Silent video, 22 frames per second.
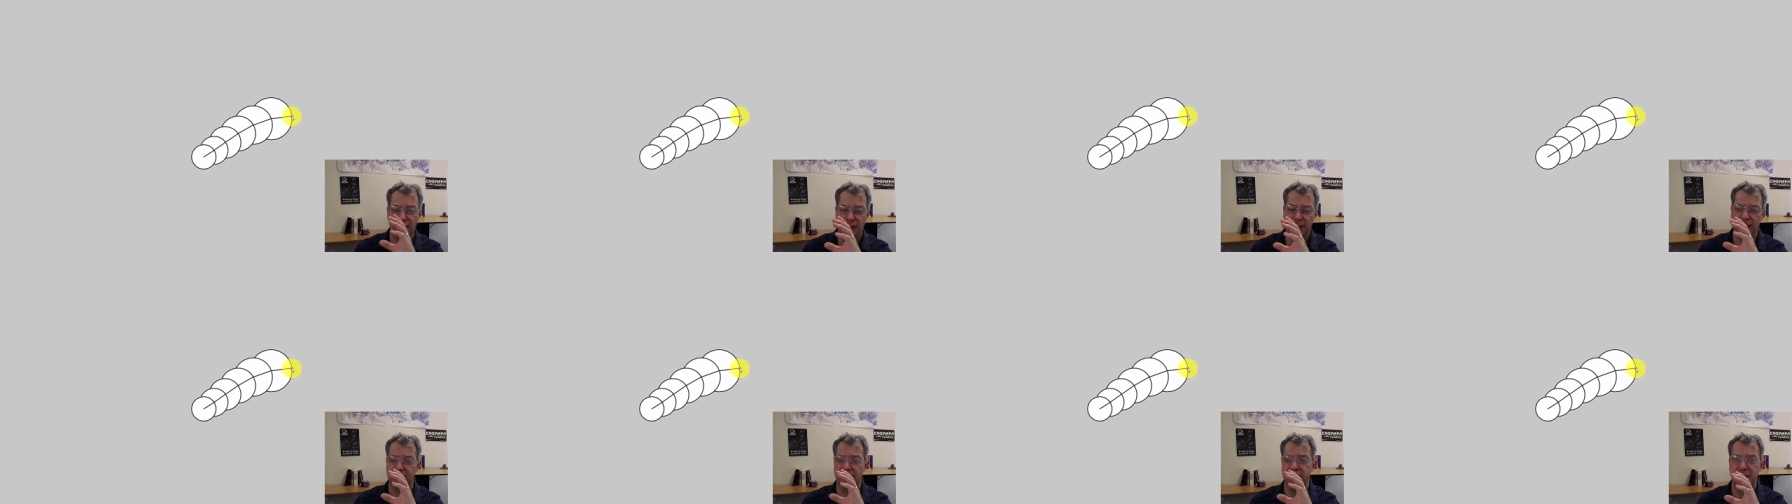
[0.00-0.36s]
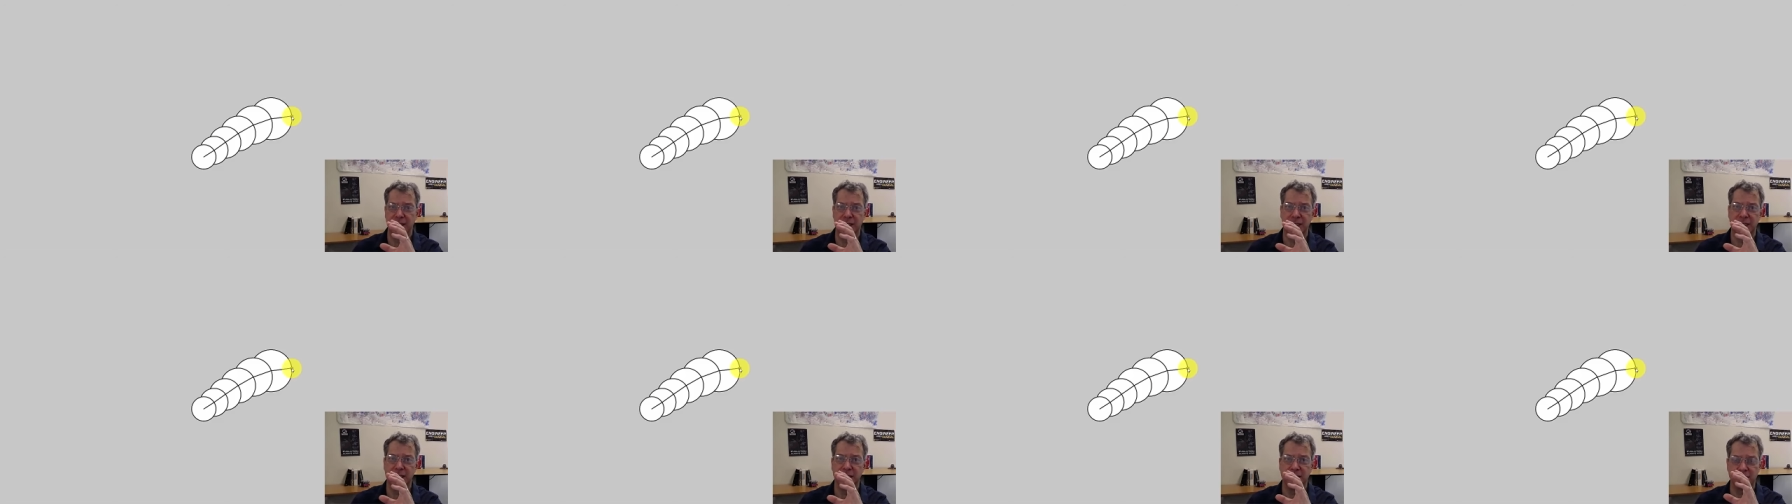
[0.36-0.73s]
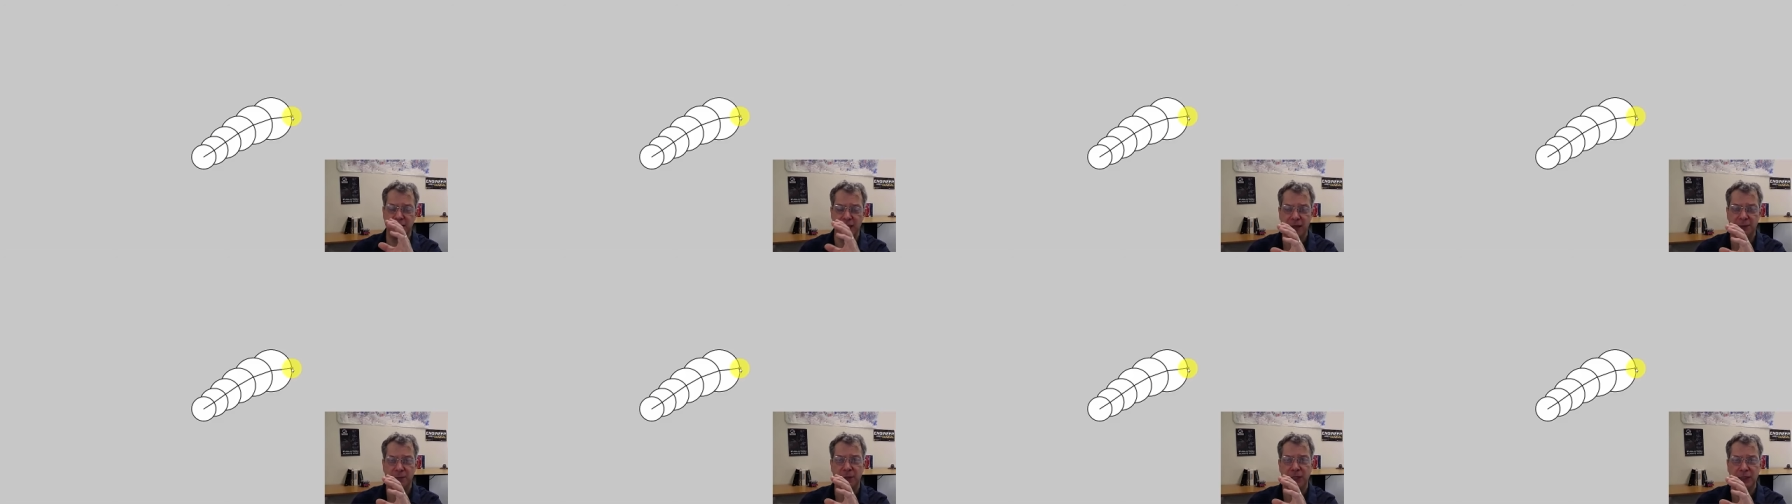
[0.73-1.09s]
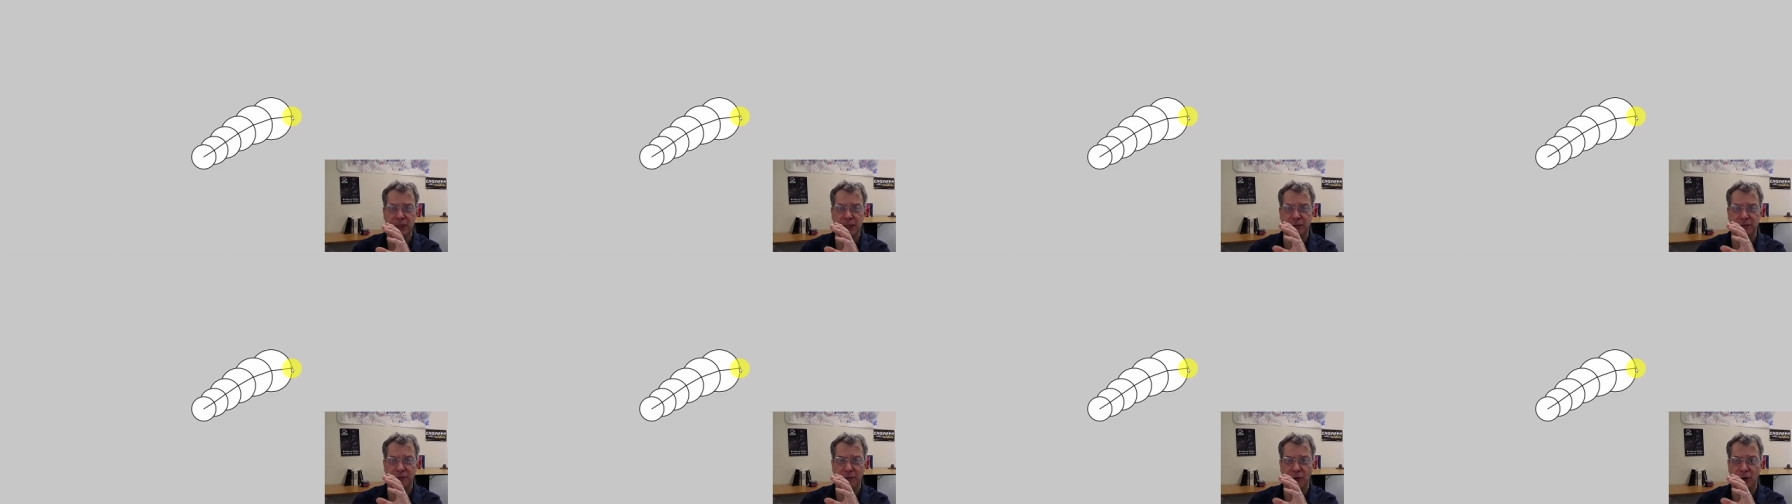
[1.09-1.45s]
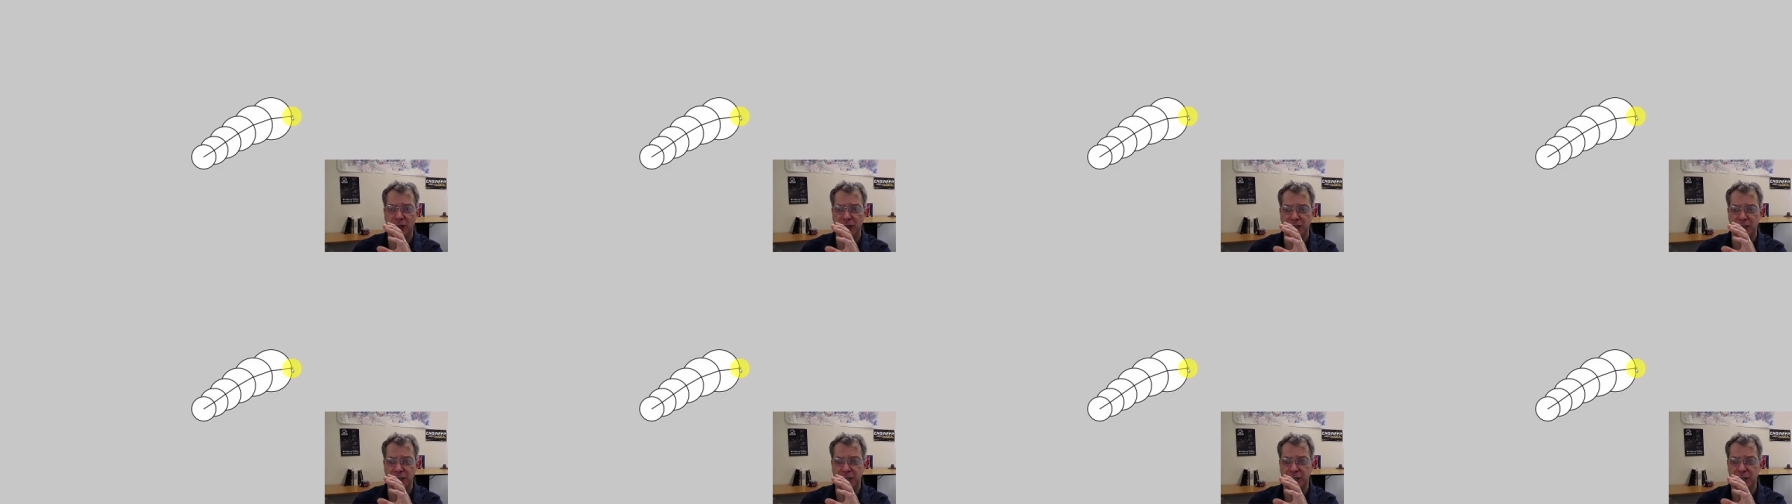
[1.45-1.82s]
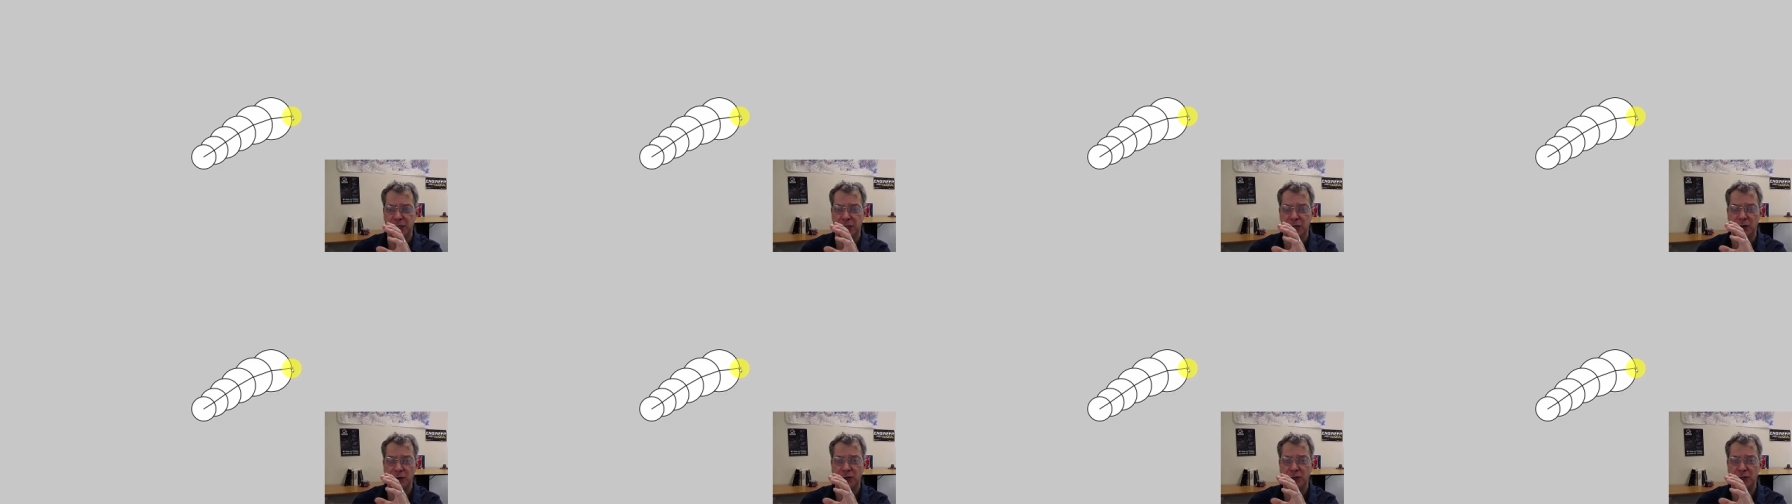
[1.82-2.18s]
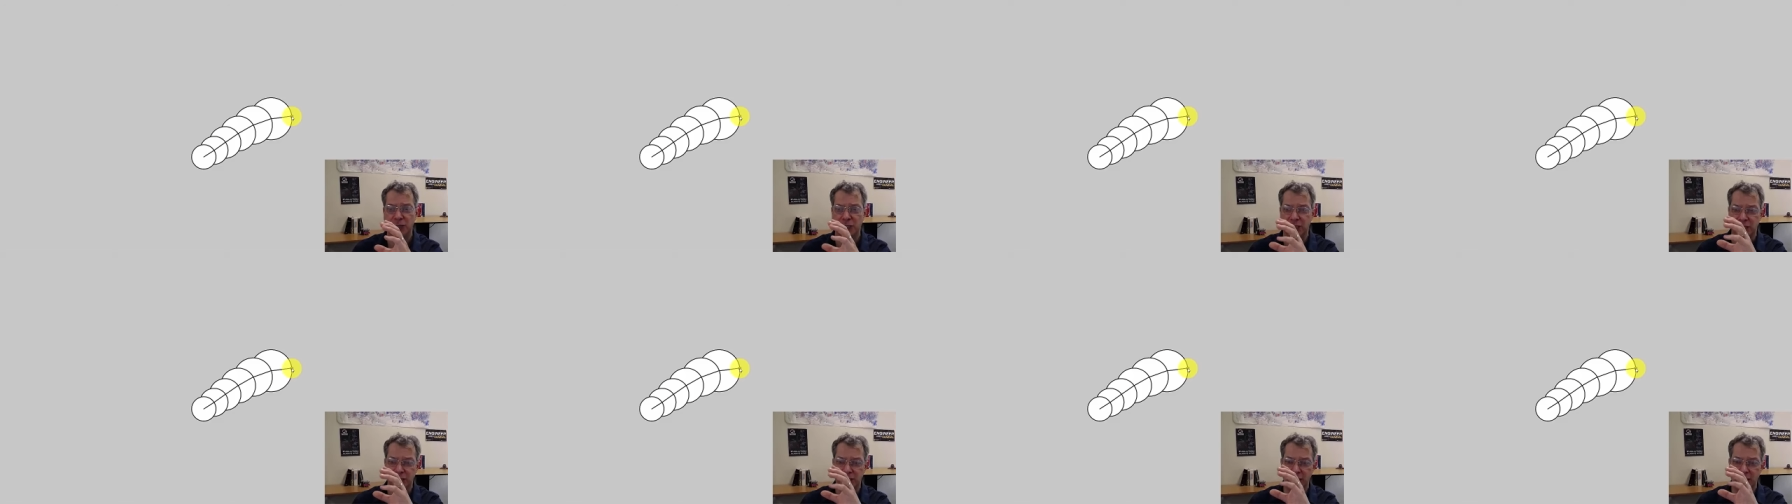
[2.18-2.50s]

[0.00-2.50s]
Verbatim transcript: is the segment in front is largest